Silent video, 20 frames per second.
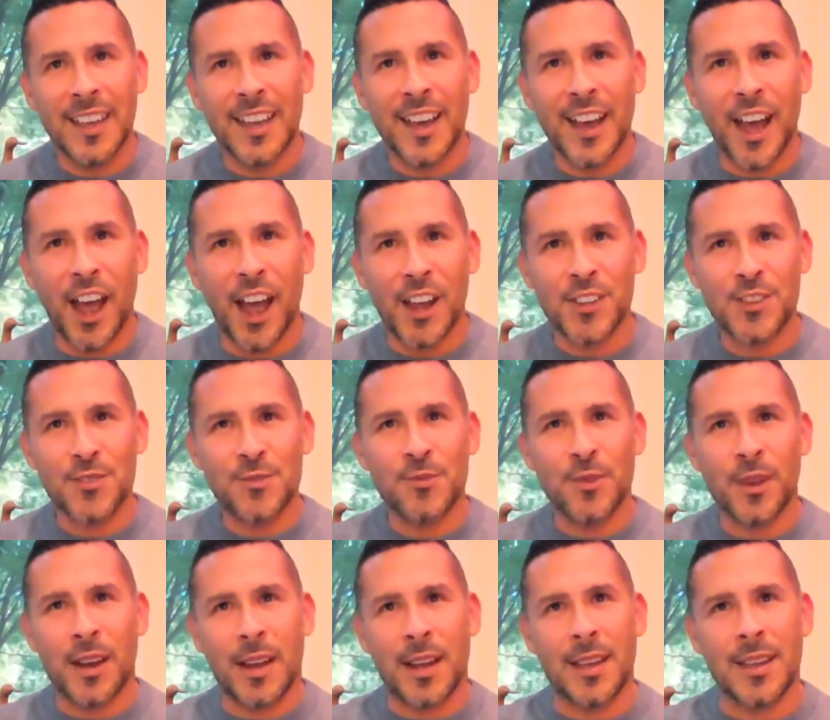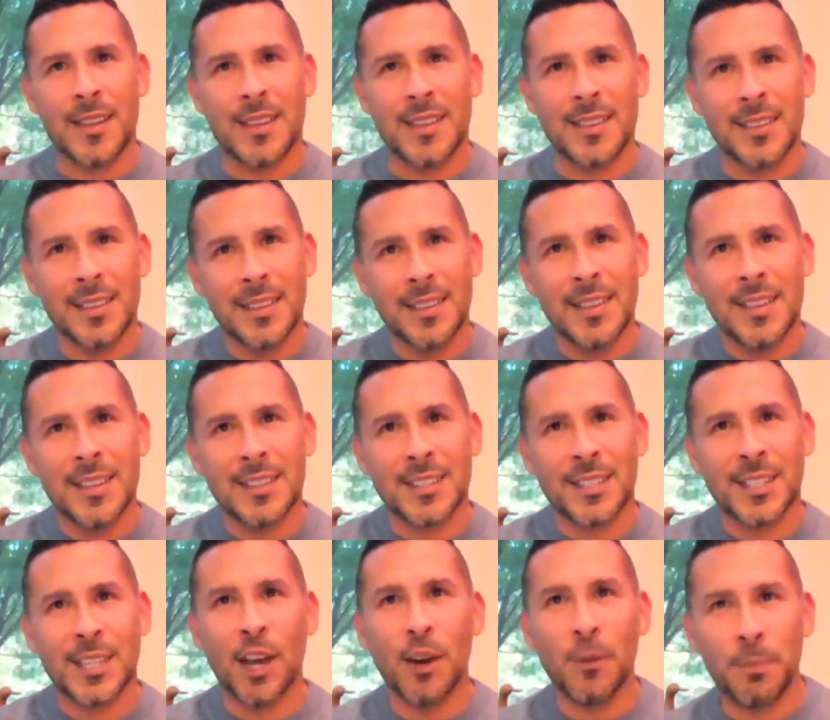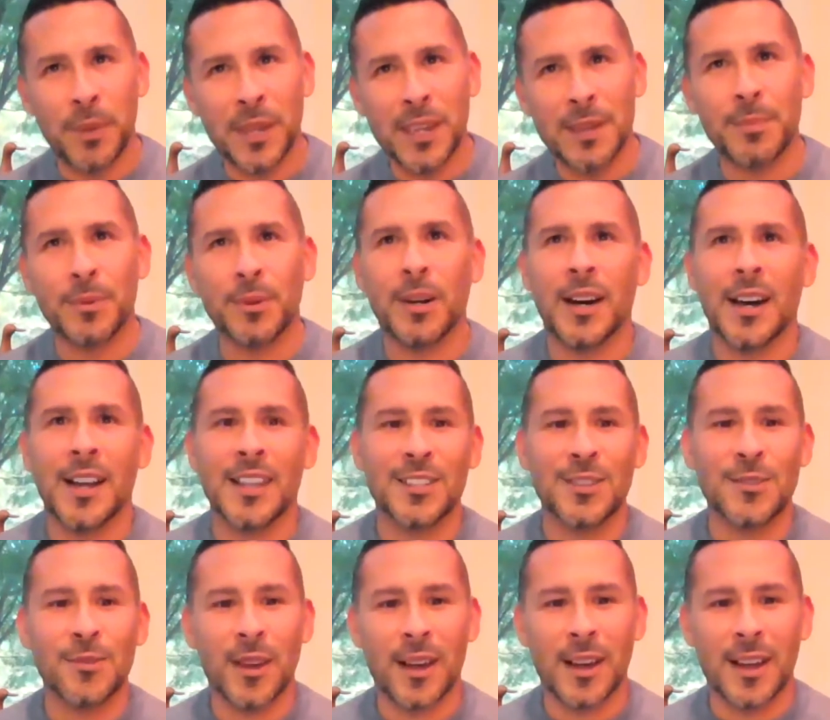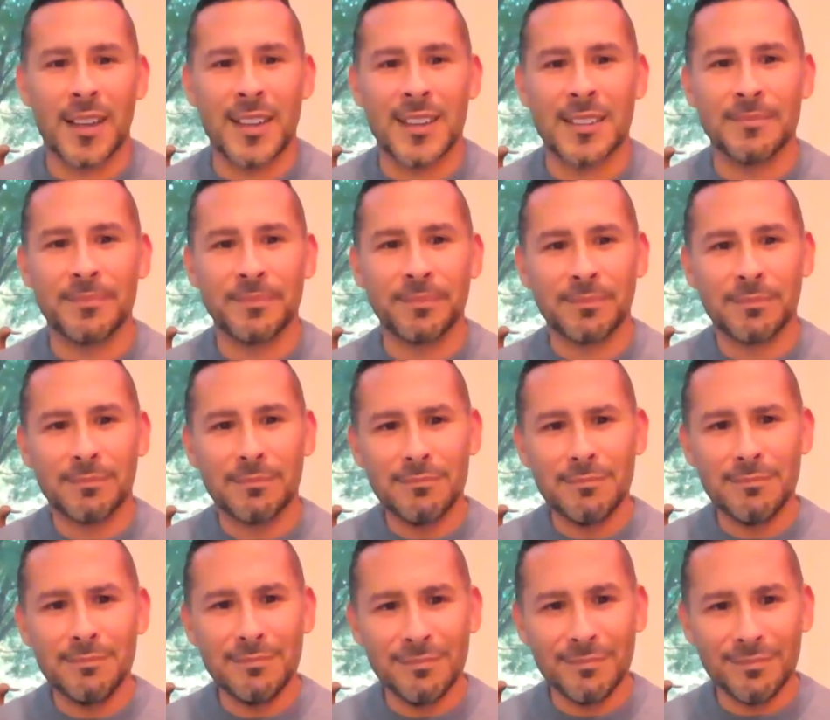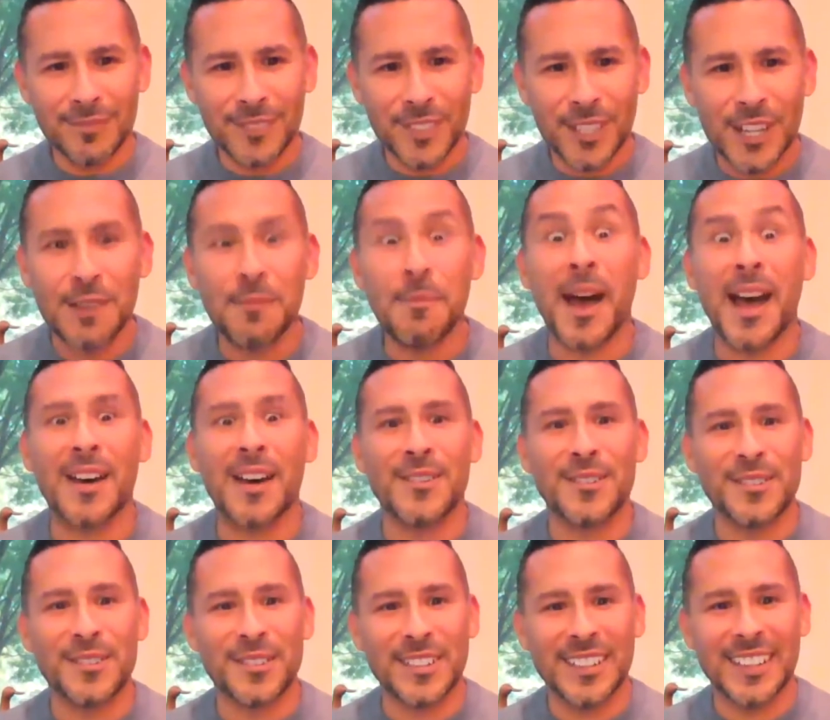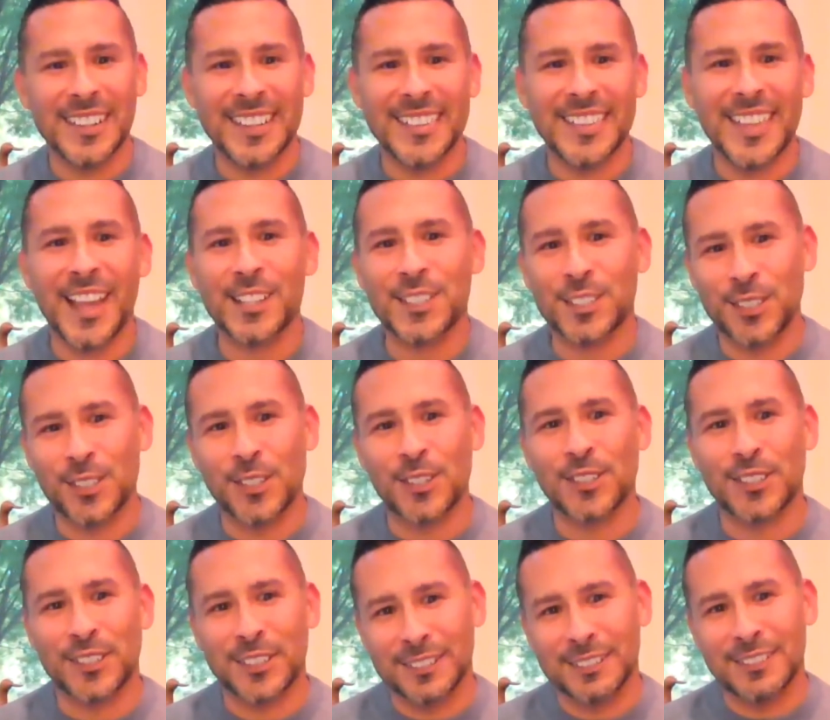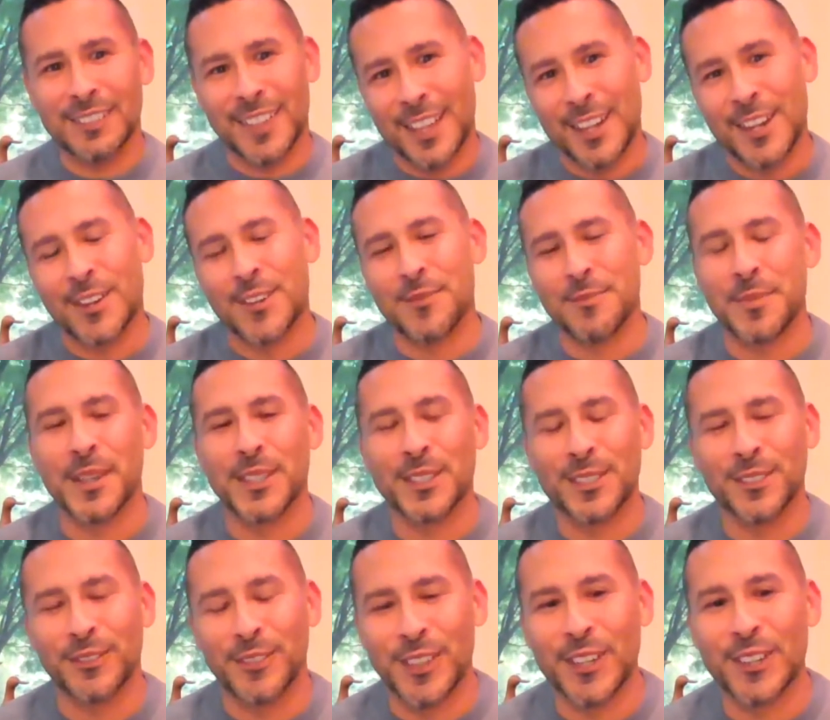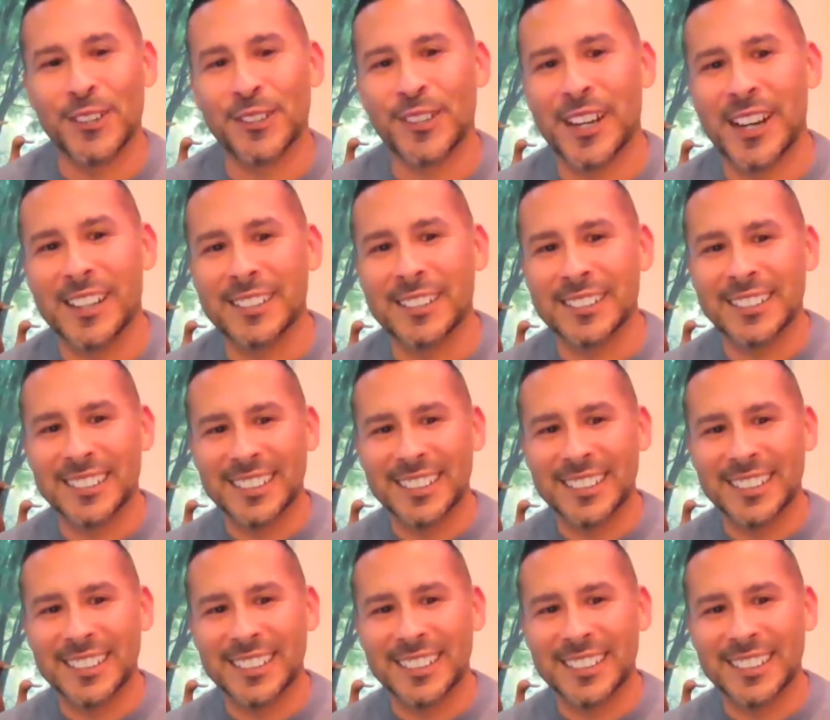how do I tell people, how do I come out? And that took a little bit to figure out.